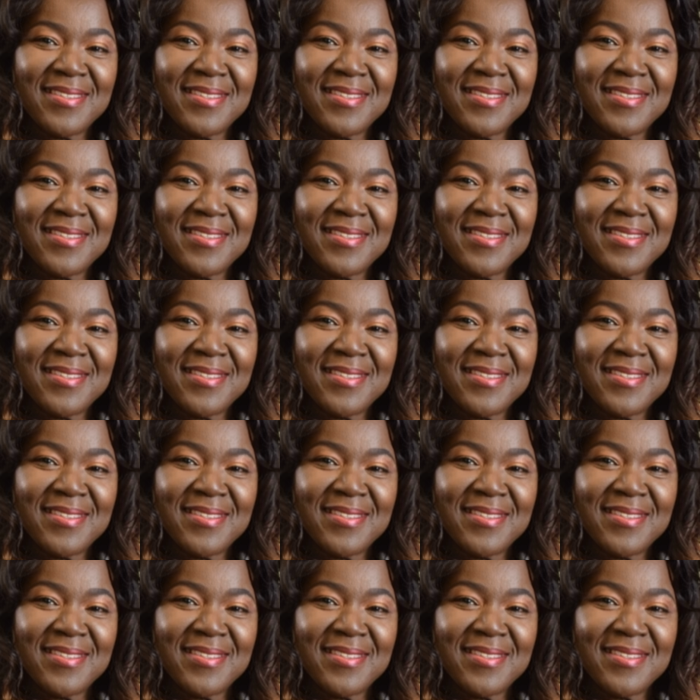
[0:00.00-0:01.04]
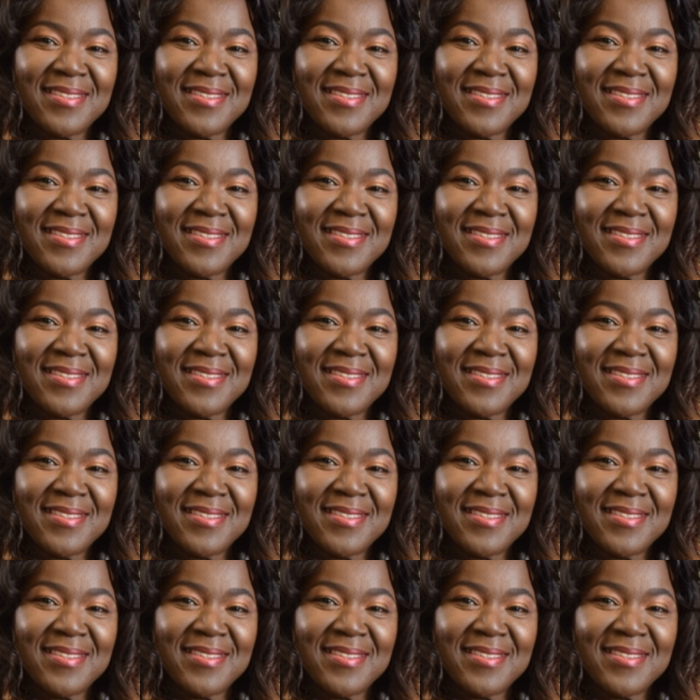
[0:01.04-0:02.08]

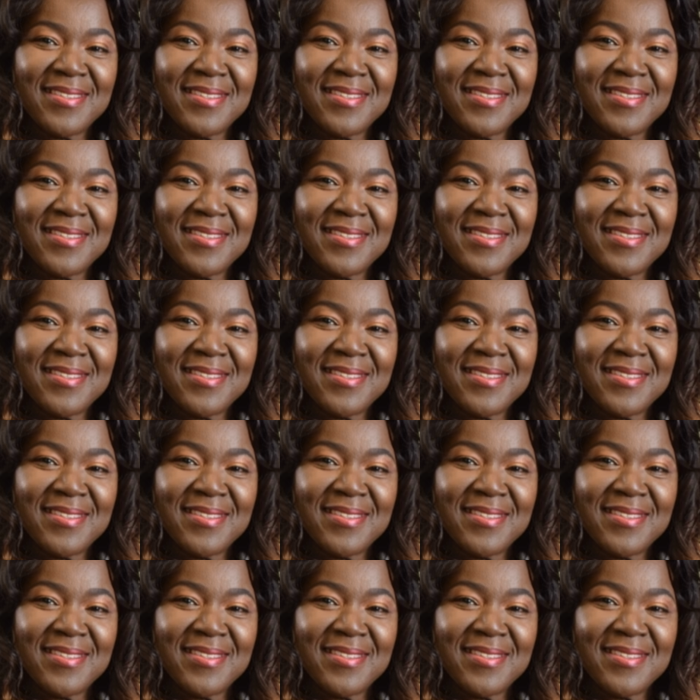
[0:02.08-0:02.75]
[no speech]